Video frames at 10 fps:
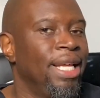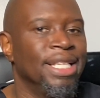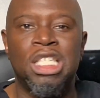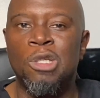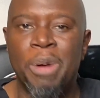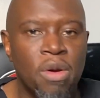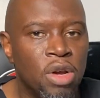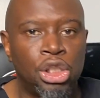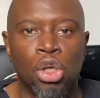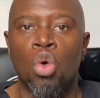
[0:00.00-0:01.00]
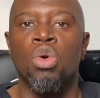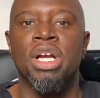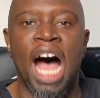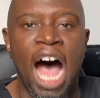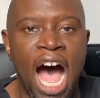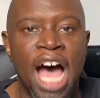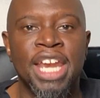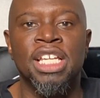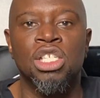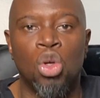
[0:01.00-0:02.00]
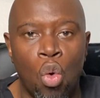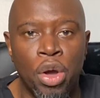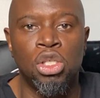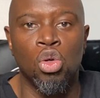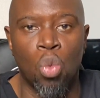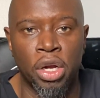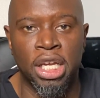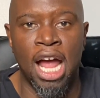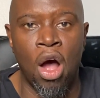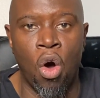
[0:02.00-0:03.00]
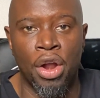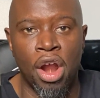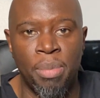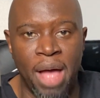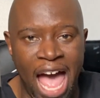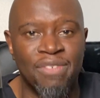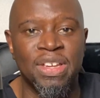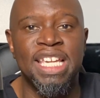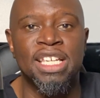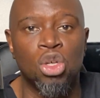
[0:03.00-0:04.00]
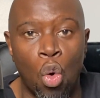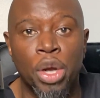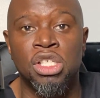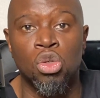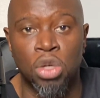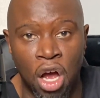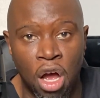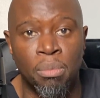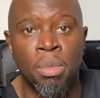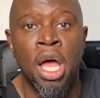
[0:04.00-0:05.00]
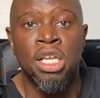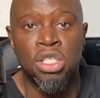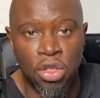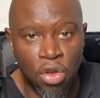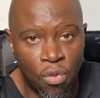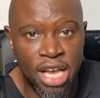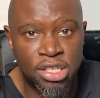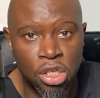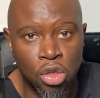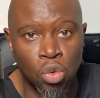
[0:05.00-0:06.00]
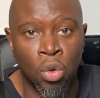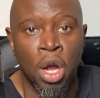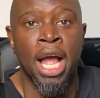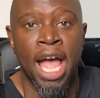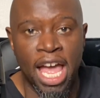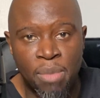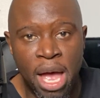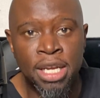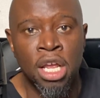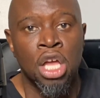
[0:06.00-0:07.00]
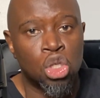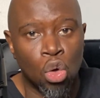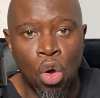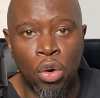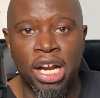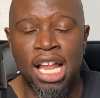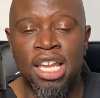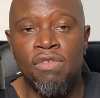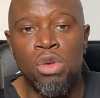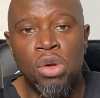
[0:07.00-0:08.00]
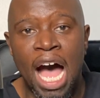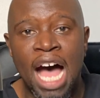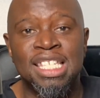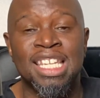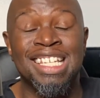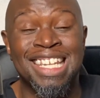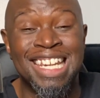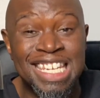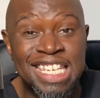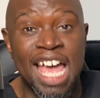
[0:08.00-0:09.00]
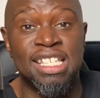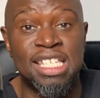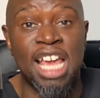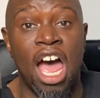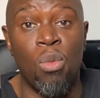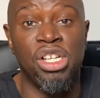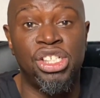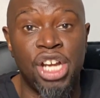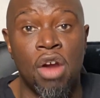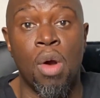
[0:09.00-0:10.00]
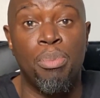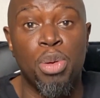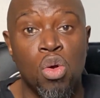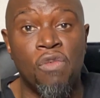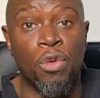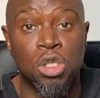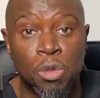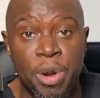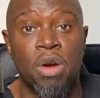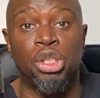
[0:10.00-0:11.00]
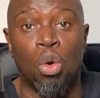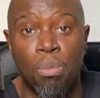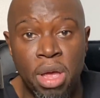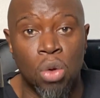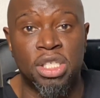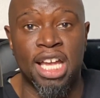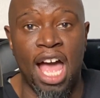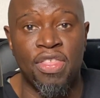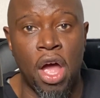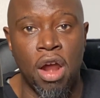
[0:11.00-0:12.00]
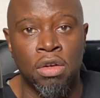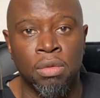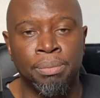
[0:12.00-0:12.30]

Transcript: spiritual. God is going to work it out on our behalf. He is going to come to the rescue. Amen. So know that I love you guys. And until the next time we share a beautiful spiritual meal together,